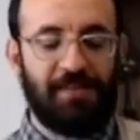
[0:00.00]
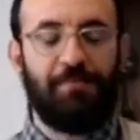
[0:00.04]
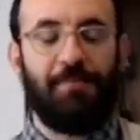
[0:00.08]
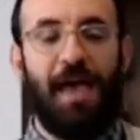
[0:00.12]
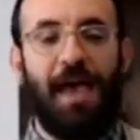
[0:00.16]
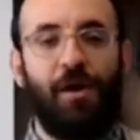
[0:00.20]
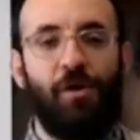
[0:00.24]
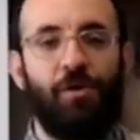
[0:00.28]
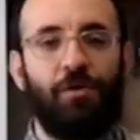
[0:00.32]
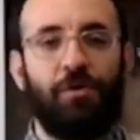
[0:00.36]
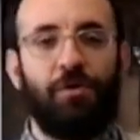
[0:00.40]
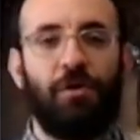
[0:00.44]

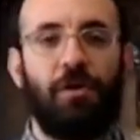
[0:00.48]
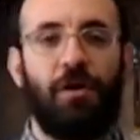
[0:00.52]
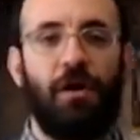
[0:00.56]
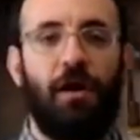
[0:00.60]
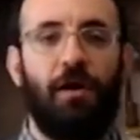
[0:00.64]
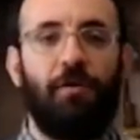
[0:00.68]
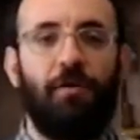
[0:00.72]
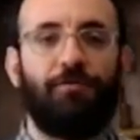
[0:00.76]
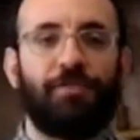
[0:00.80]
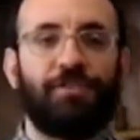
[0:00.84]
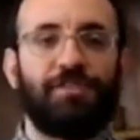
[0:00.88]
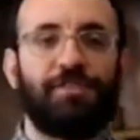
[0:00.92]
amount
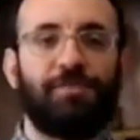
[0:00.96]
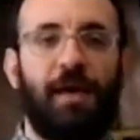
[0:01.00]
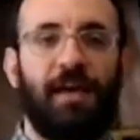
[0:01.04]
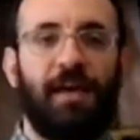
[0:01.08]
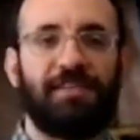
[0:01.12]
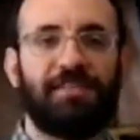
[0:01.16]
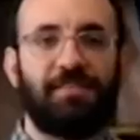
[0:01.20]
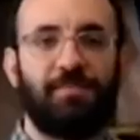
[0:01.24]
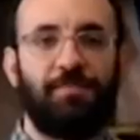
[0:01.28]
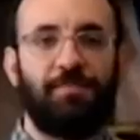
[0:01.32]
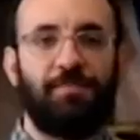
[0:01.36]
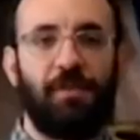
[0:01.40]
of
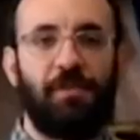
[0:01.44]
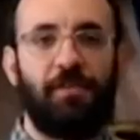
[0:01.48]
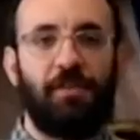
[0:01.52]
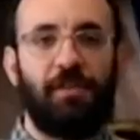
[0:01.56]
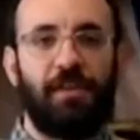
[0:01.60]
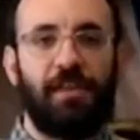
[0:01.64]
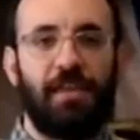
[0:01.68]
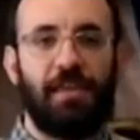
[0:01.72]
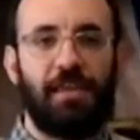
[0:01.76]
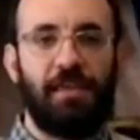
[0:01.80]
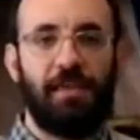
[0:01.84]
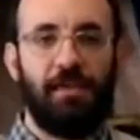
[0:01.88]

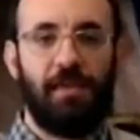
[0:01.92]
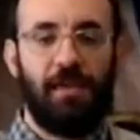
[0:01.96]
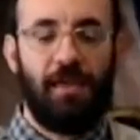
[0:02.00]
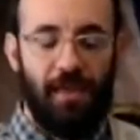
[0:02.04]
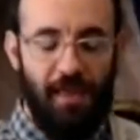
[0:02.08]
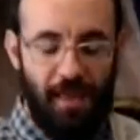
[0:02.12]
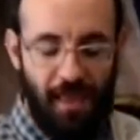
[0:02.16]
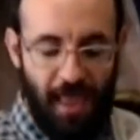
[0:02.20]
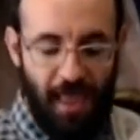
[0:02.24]
responsibility